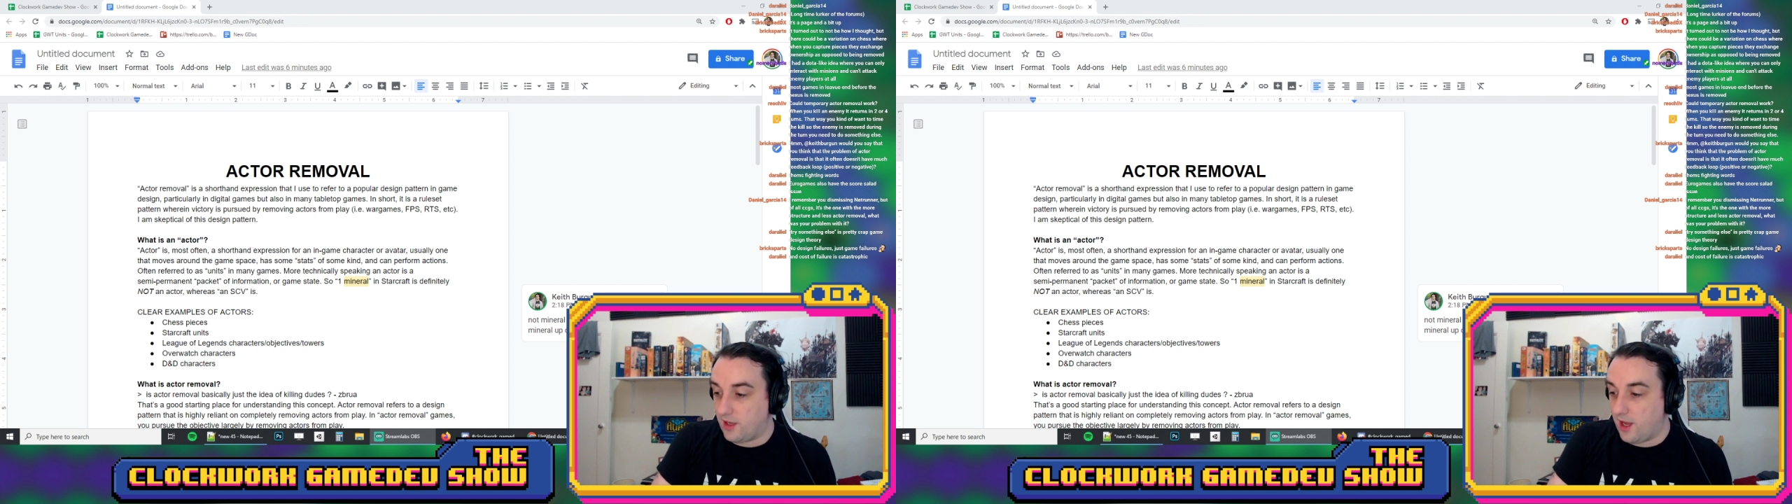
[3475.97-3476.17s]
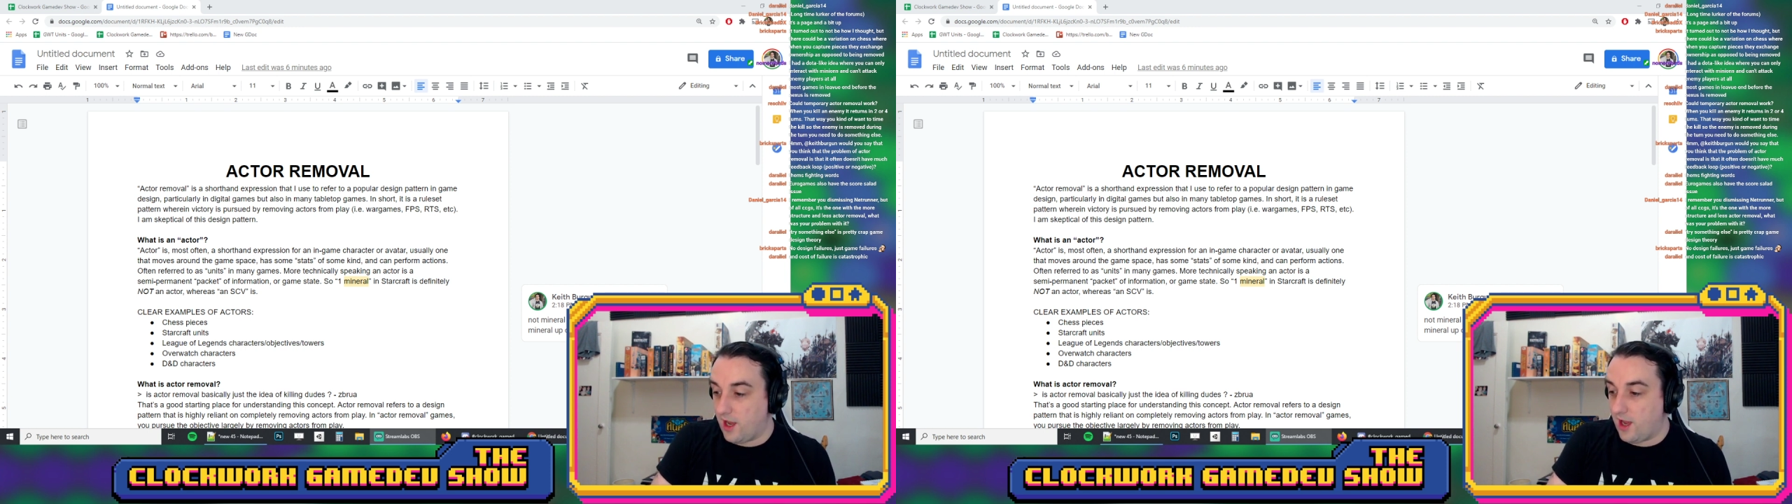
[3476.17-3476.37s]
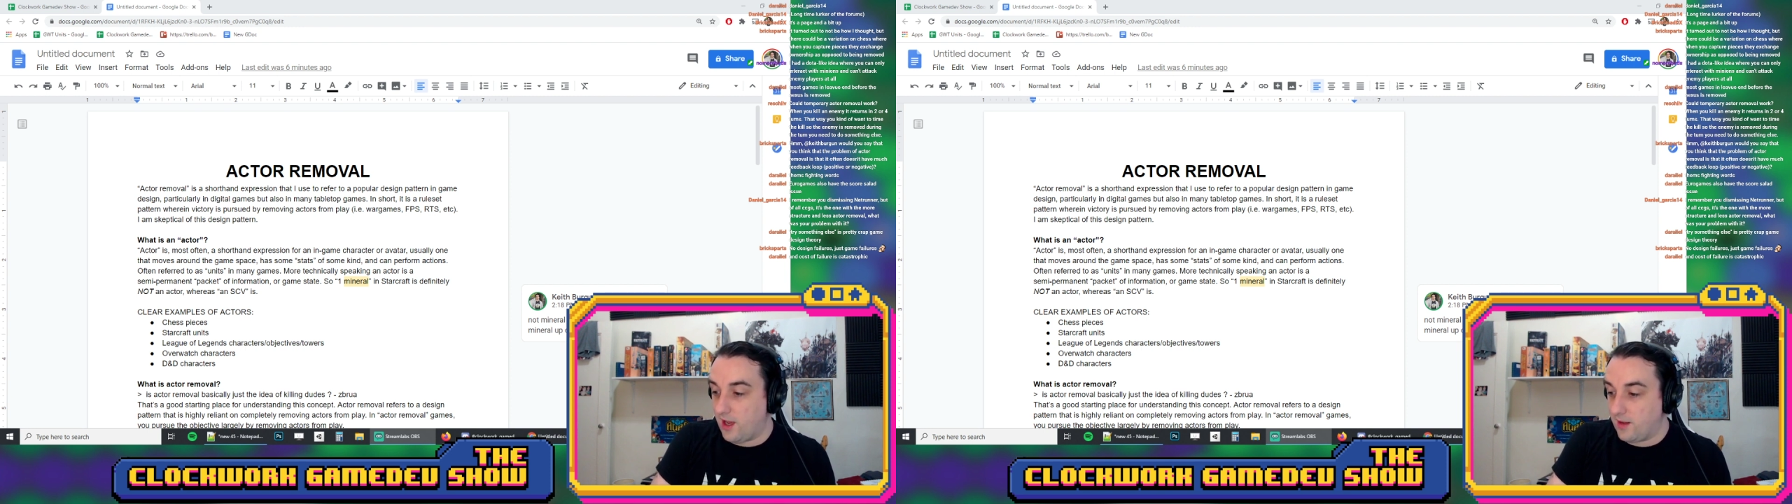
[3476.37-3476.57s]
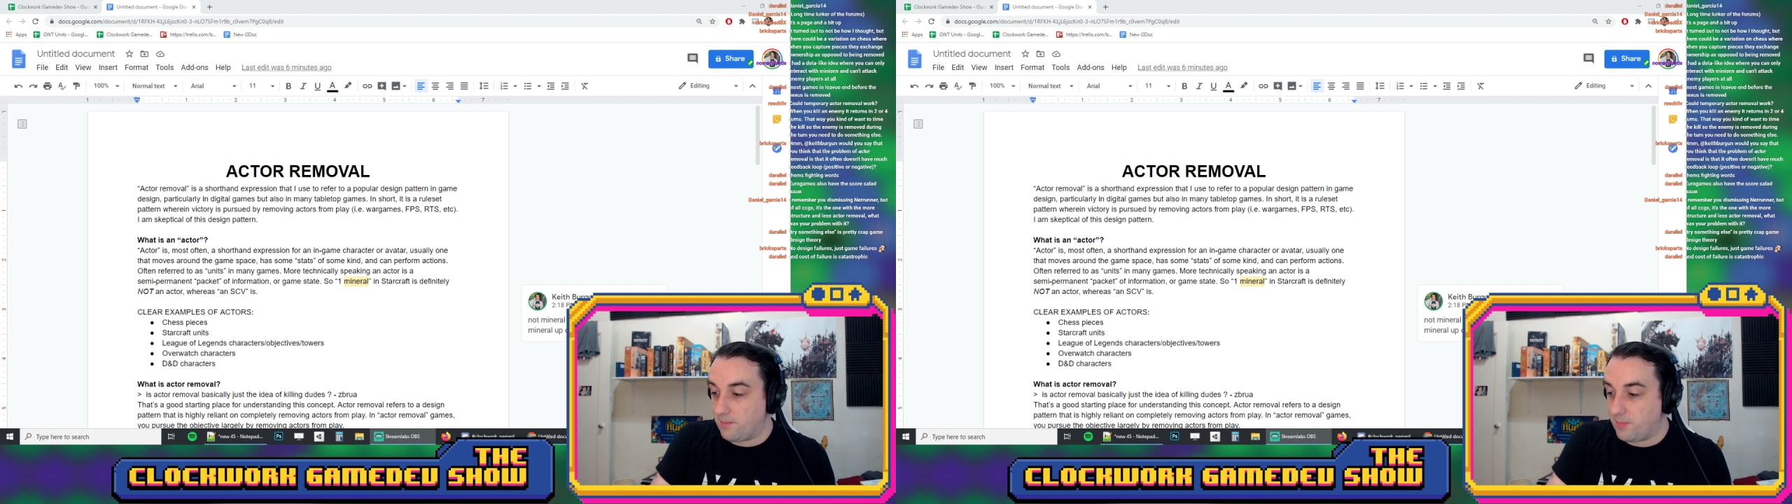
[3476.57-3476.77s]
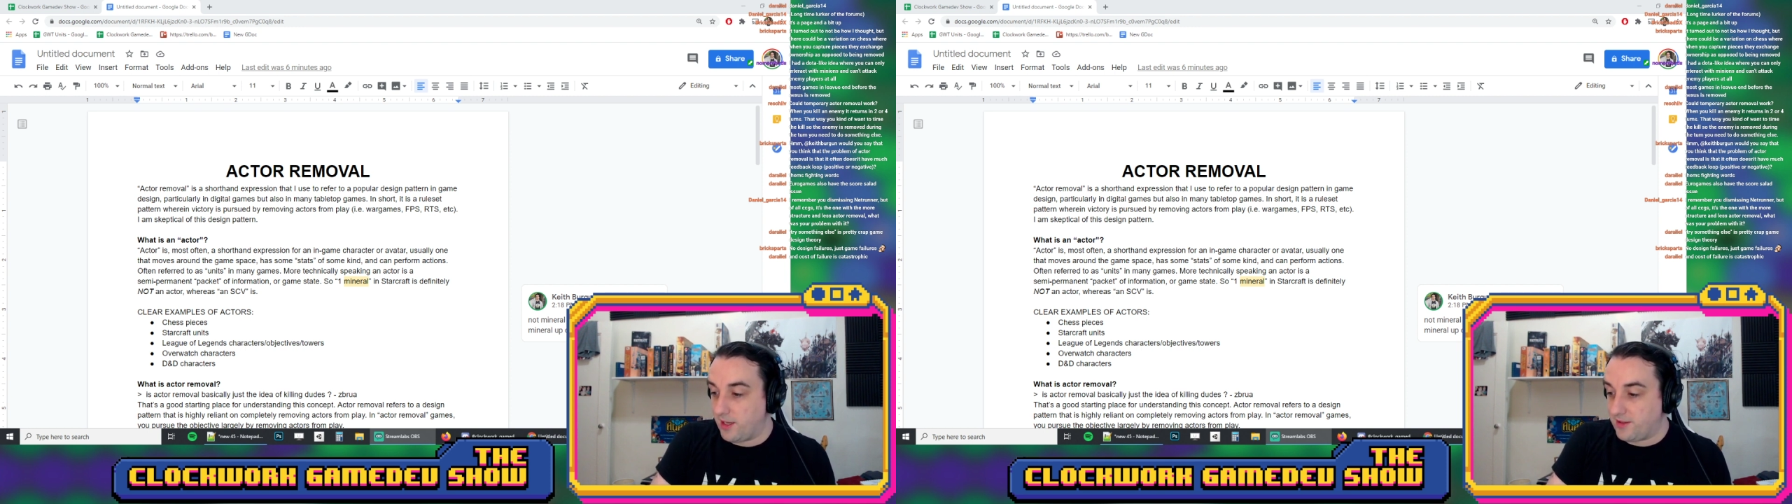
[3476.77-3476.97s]

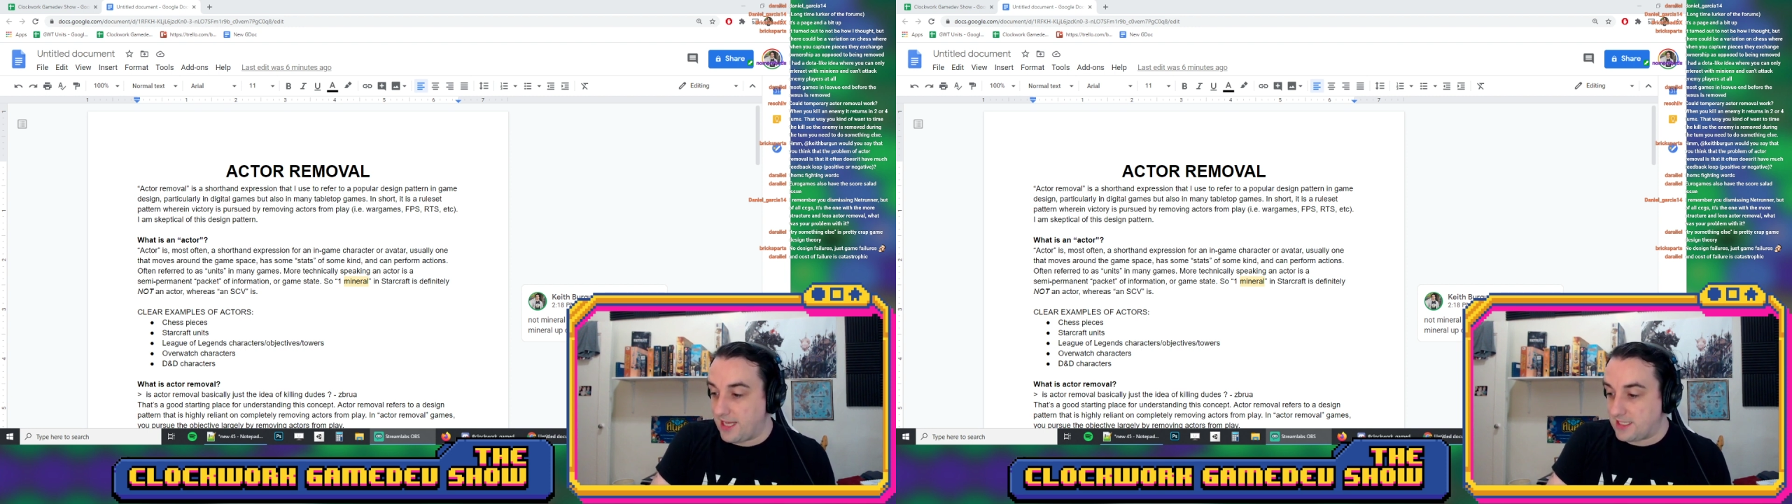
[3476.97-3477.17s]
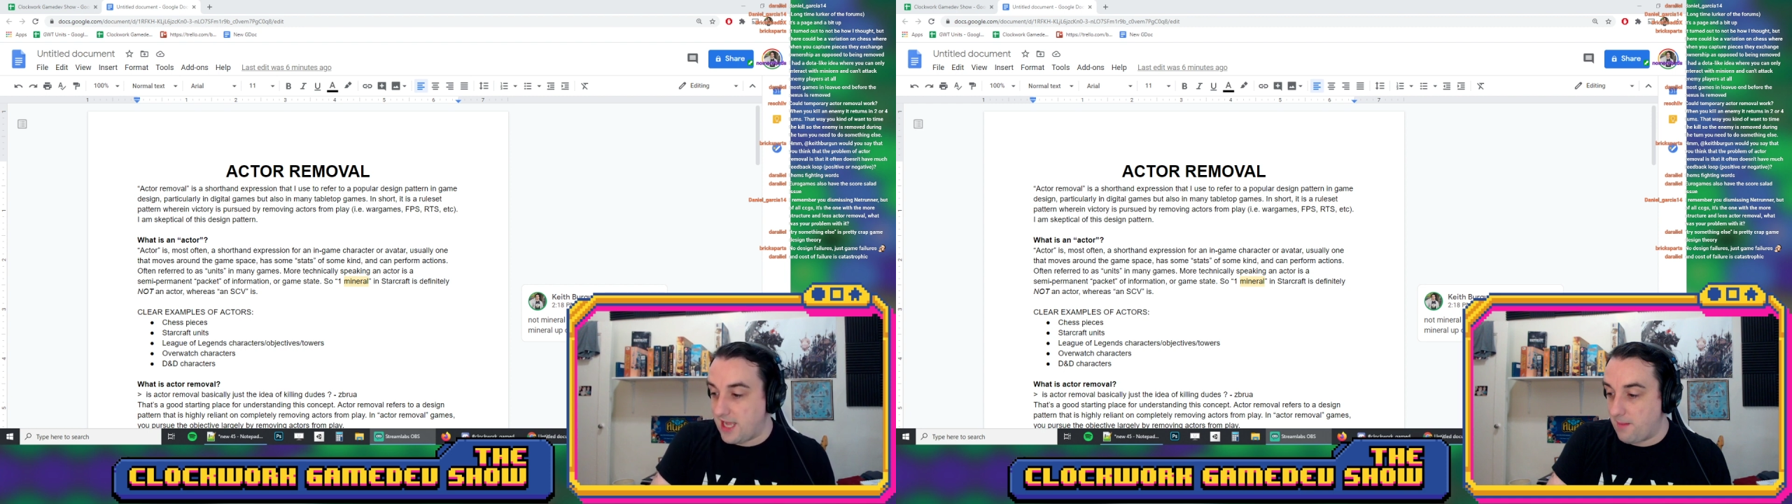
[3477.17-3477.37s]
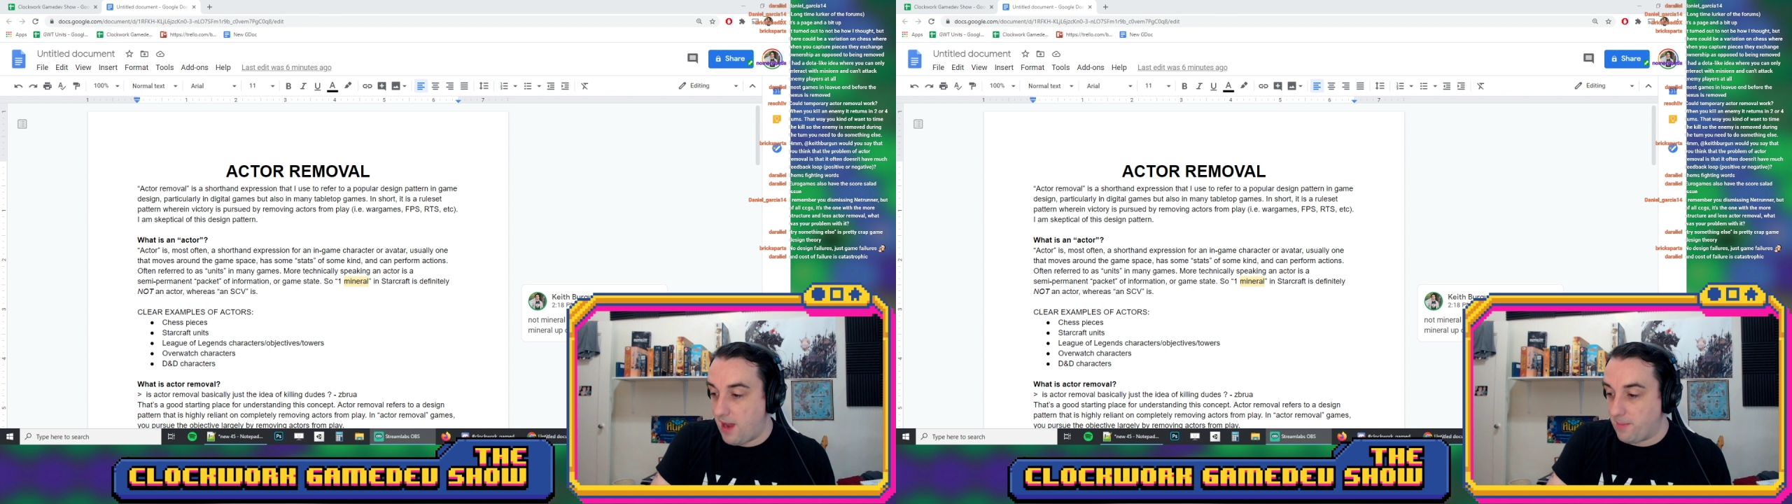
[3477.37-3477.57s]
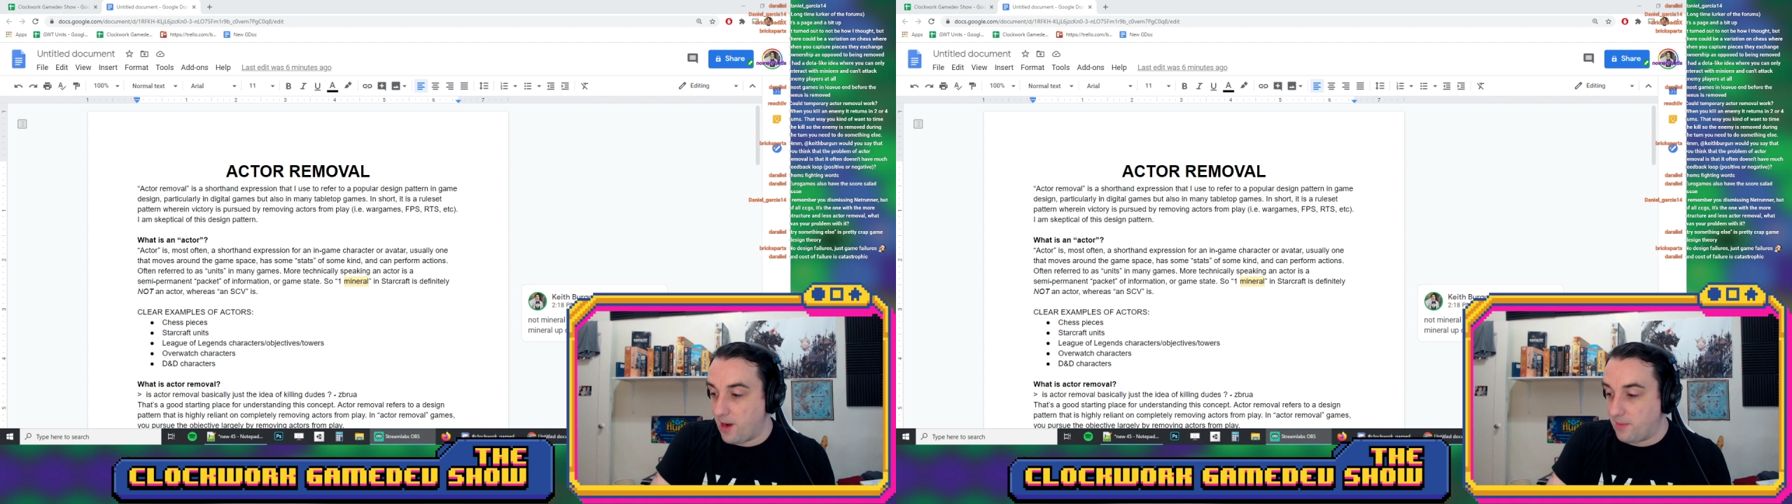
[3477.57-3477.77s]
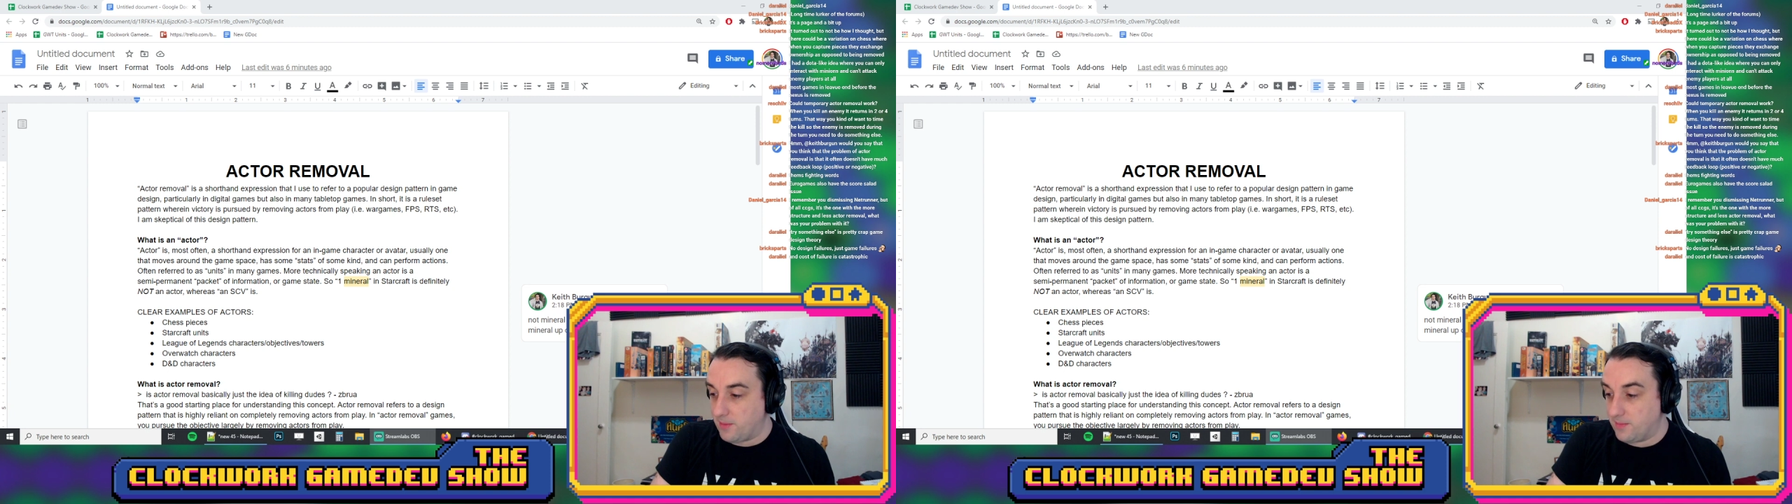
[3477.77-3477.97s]
But that's not my
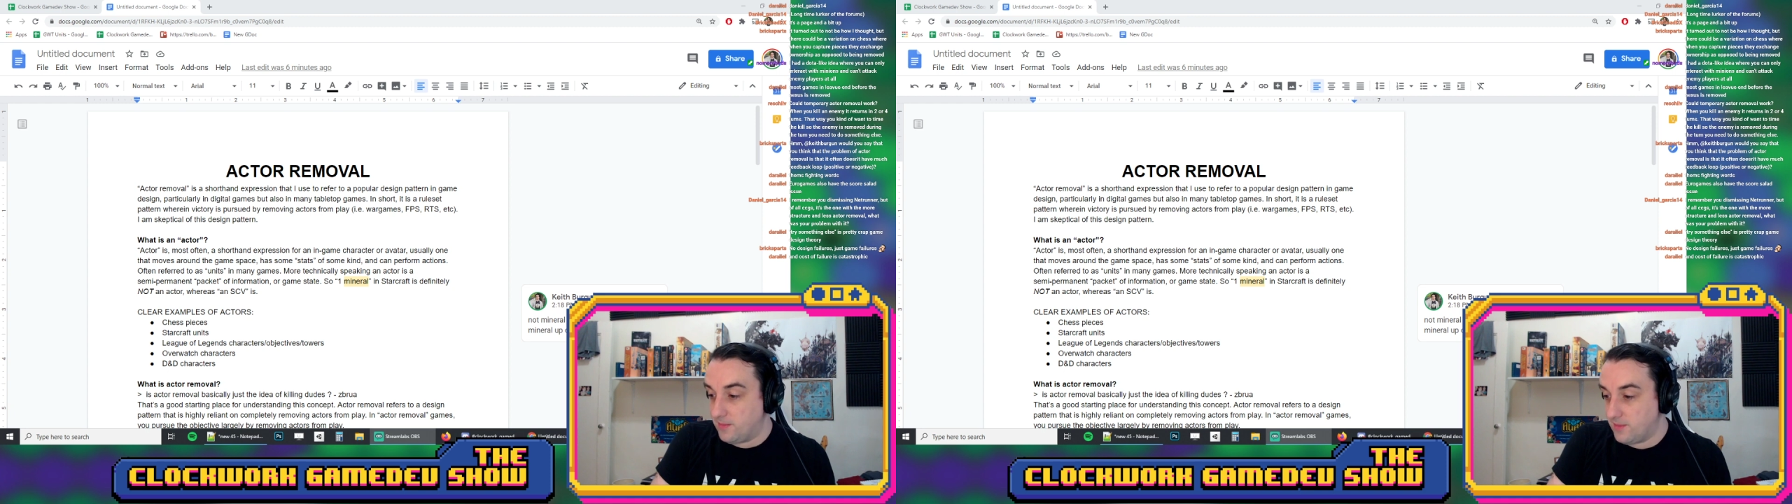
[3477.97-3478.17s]
problem.